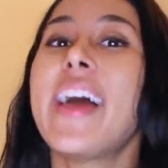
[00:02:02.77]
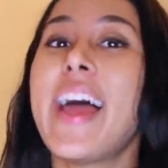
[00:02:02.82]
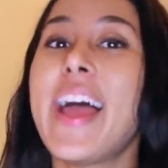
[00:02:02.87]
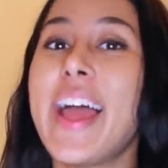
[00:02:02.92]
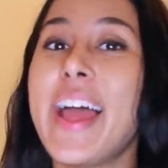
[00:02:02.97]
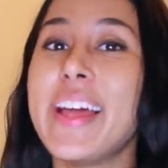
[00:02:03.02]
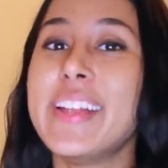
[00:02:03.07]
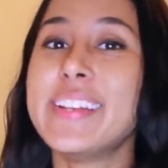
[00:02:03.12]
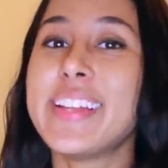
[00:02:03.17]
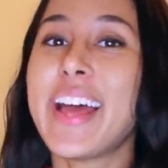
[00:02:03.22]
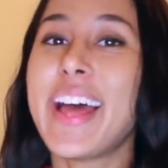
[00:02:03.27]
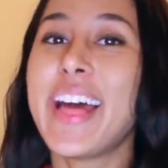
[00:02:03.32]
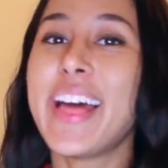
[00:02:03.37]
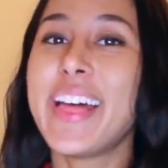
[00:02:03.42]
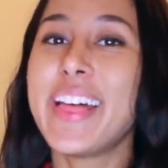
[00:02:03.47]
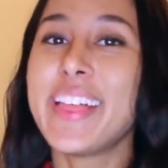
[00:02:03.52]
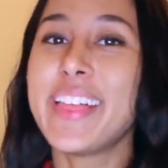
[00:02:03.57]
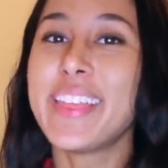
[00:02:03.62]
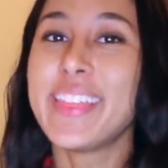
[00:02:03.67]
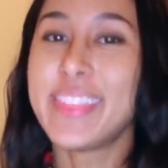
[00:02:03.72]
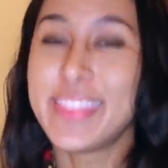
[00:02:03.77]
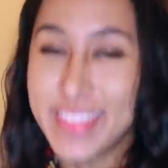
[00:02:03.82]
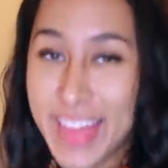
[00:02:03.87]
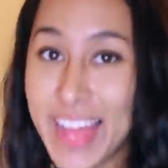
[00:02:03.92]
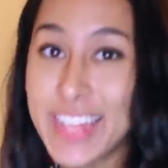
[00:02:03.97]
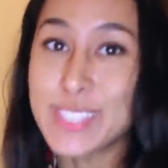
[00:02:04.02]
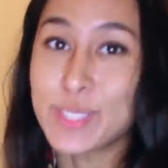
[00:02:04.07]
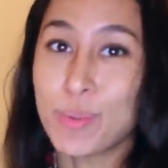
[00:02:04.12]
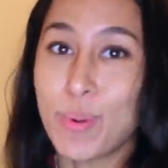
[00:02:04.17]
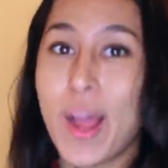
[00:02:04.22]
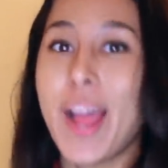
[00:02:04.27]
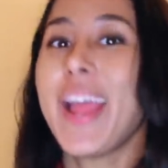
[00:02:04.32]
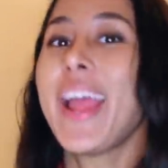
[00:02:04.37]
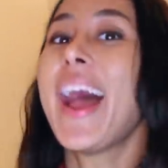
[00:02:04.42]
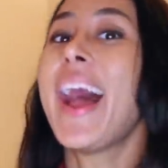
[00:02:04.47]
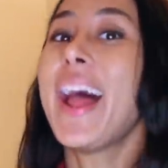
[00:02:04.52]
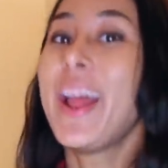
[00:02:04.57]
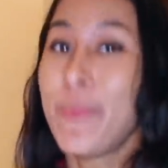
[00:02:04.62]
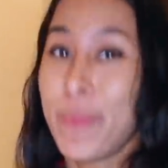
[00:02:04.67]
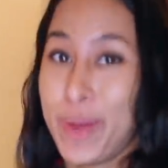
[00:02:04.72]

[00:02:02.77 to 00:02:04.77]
And that's why I